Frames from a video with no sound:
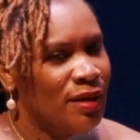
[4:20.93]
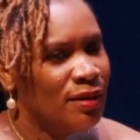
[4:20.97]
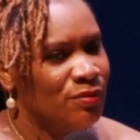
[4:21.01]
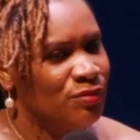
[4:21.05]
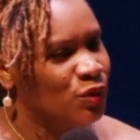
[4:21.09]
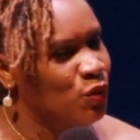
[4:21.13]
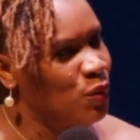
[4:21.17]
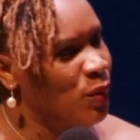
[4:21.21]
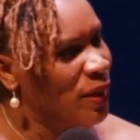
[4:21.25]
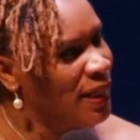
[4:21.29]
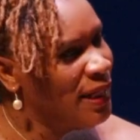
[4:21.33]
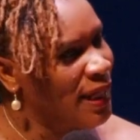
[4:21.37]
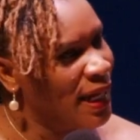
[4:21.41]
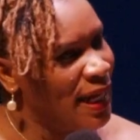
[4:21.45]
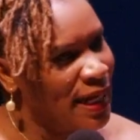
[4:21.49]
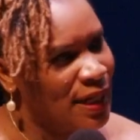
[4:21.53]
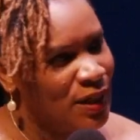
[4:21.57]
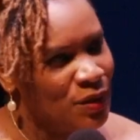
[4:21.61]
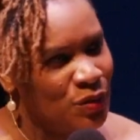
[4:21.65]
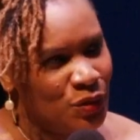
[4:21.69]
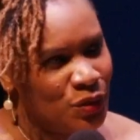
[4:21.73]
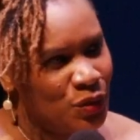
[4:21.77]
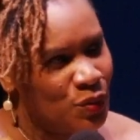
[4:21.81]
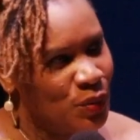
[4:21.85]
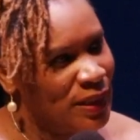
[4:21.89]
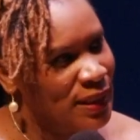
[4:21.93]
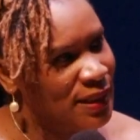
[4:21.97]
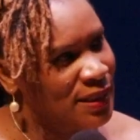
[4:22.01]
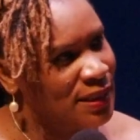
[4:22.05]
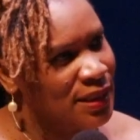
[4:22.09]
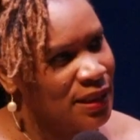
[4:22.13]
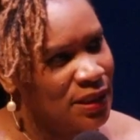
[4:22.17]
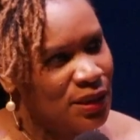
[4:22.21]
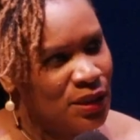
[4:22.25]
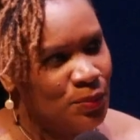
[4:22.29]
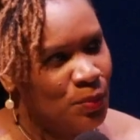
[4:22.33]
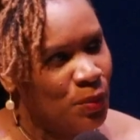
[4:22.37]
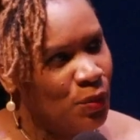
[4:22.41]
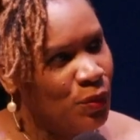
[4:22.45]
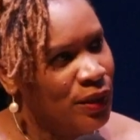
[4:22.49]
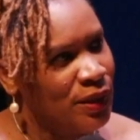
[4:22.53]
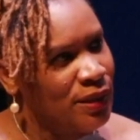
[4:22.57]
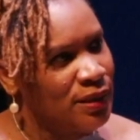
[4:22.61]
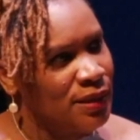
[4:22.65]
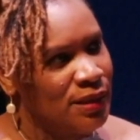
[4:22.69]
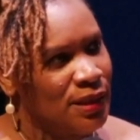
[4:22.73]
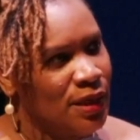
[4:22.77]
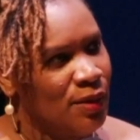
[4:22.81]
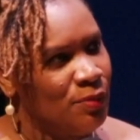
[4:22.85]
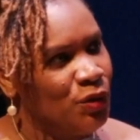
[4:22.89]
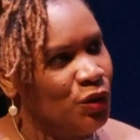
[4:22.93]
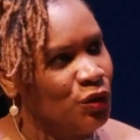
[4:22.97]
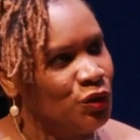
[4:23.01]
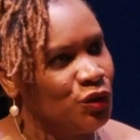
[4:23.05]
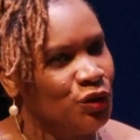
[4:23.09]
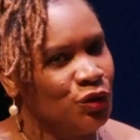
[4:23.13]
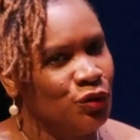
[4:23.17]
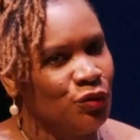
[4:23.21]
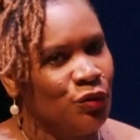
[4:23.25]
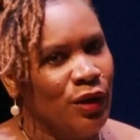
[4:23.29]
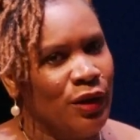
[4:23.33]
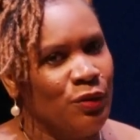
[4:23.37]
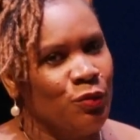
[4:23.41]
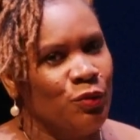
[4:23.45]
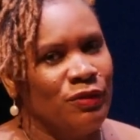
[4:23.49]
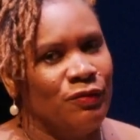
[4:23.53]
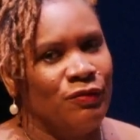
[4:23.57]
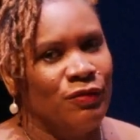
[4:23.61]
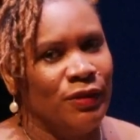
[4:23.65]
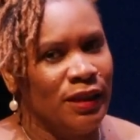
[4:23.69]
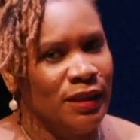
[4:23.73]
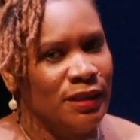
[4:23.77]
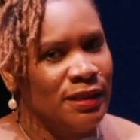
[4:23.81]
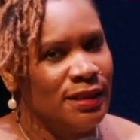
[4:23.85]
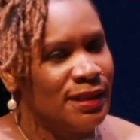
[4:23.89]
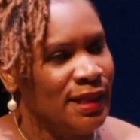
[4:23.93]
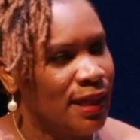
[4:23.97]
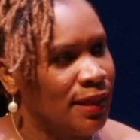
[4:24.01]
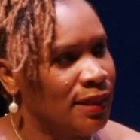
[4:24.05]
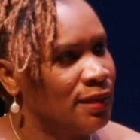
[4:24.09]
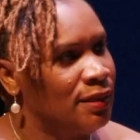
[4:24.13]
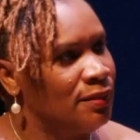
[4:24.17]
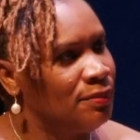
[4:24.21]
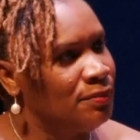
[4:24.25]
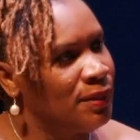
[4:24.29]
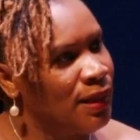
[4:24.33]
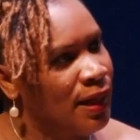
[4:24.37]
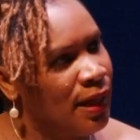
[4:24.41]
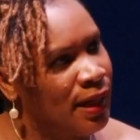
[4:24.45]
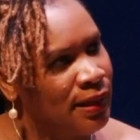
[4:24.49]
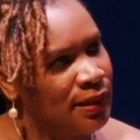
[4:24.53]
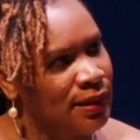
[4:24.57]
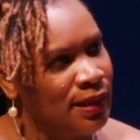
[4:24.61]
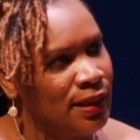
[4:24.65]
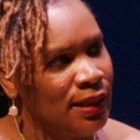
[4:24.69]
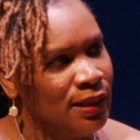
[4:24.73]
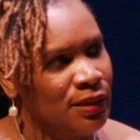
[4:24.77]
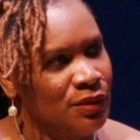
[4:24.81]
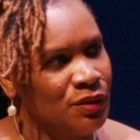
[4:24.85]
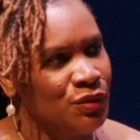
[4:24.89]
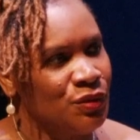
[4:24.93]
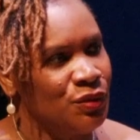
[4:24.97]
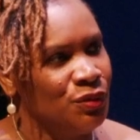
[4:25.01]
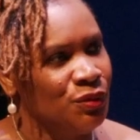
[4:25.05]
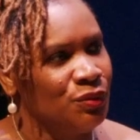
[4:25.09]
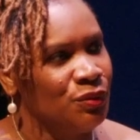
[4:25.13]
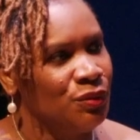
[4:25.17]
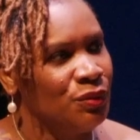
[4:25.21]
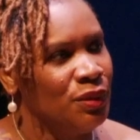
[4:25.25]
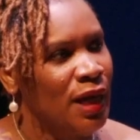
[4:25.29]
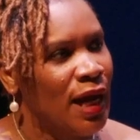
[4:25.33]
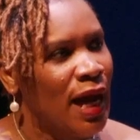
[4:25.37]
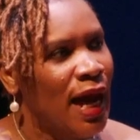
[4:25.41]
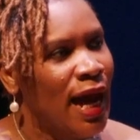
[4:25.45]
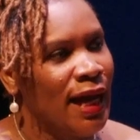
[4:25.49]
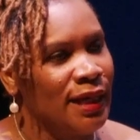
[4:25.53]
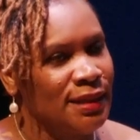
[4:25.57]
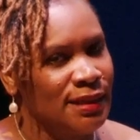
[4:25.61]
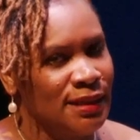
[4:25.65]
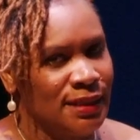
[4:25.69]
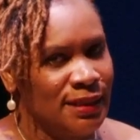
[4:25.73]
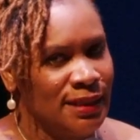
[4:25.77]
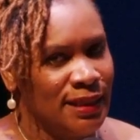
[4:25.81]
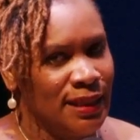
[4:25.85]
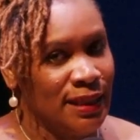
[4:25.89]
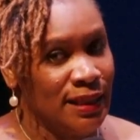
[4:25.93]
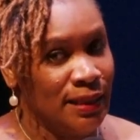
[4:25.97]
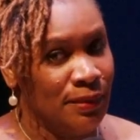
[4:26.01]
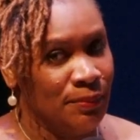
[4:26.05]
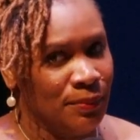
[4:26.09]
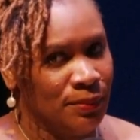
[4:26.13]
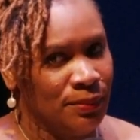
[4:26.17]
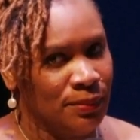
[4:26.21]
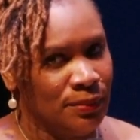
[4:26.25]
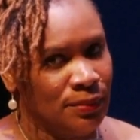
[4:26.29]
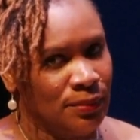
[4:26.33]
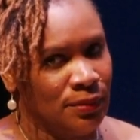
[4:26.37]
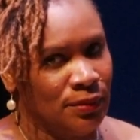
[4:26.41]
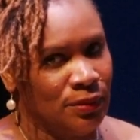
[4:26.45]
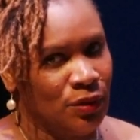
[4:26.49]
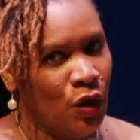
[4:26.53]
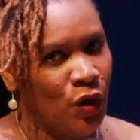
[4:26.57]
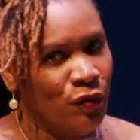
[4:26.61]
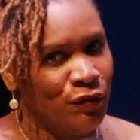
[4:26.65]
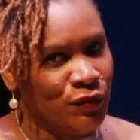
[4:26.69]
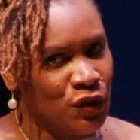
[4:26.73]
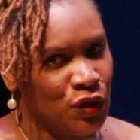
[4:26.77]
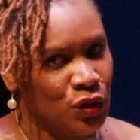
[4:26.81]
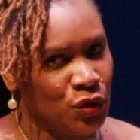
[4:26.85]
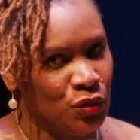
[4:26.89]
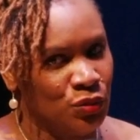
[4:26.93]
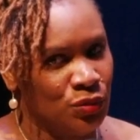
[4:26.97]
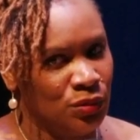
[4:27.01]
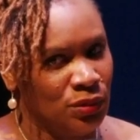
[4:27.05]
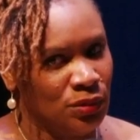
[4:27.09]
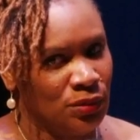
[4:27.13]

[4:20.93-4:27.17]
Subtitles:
28 or 26 points, I'm not sure, and we finished 2nd behind LSU as a team of 2.